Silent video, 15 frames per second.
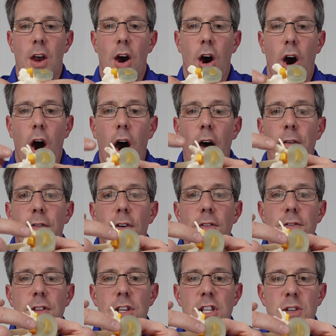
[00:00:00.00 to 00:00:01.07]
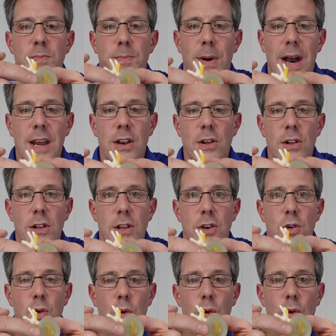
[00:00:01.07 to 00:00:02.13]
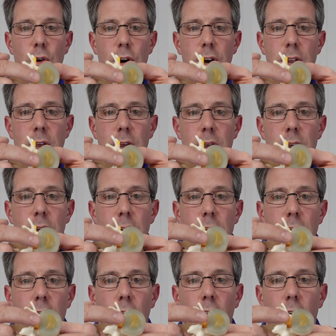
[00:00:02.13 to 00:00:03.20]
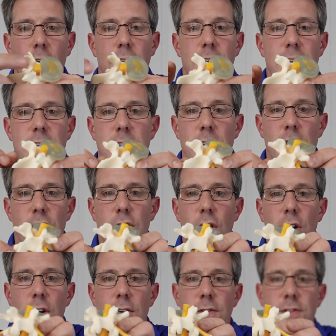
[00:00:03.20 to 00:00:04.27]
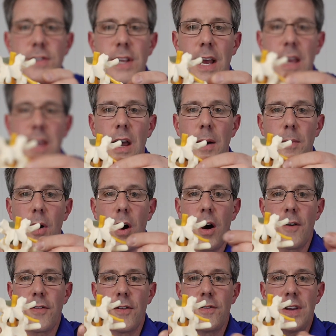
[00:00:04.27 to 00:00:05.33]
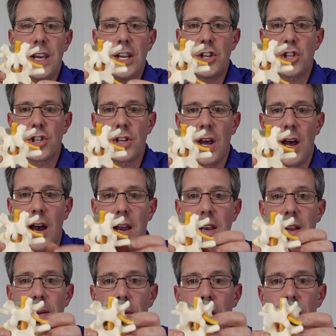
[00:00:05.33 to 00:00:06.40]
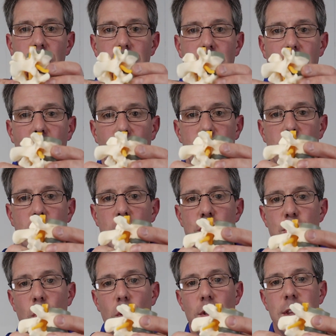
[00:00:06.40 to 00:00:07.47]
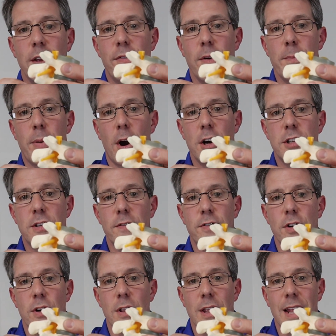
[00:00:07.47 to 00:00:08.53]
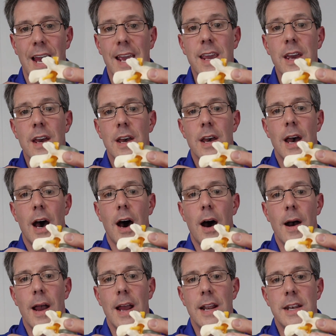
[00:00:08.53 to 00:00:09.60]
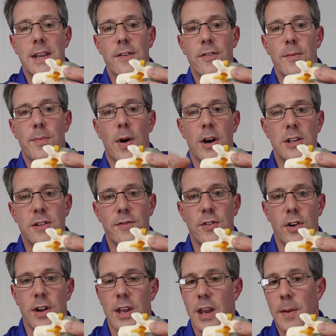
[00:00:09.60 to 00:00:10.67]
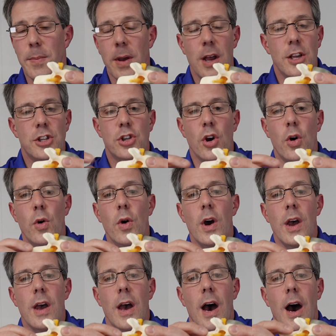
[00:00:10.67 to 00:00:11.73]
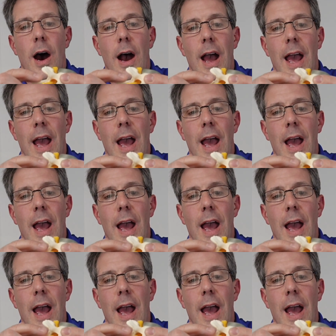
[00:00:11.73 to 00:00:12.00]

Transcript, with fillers: off of the spinal cord, are these little nerves that come off of each side. They help to control different parts of your leg uh, and different parts of your hip. So uh,